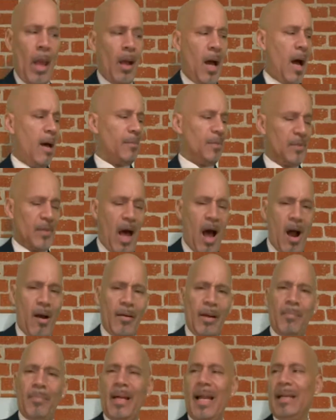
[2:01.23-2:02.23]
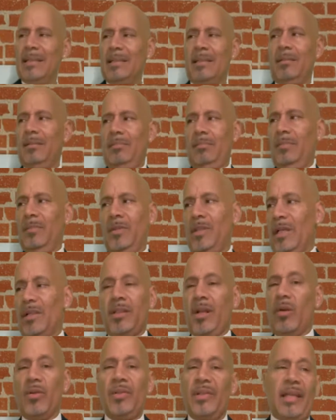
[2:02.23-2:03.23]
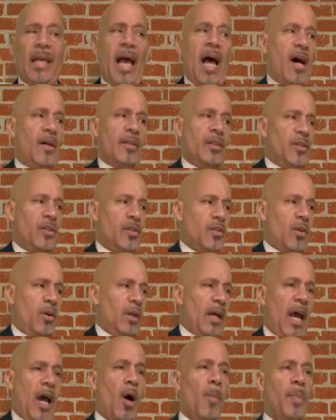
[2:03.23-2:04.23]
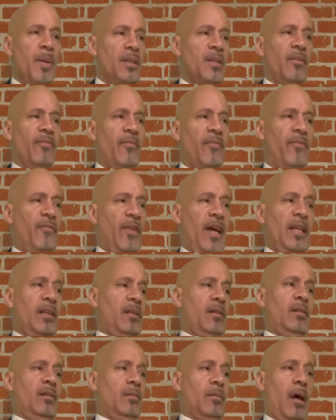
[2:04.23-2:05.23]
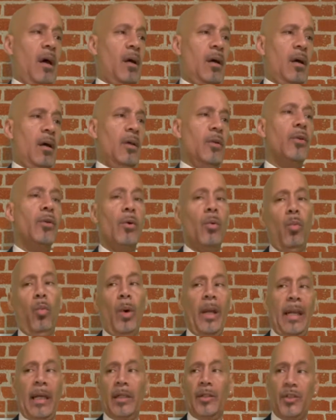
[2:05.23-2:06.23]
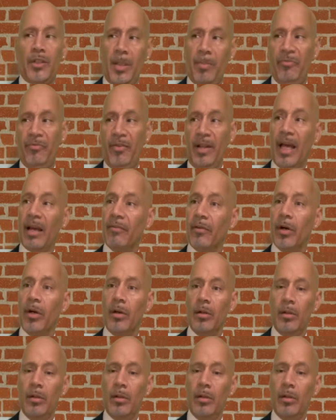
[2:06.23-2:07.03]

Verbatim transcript: I'm sorry, but I just don't see how this is going to help us invent a, a, a new winning chip flavor.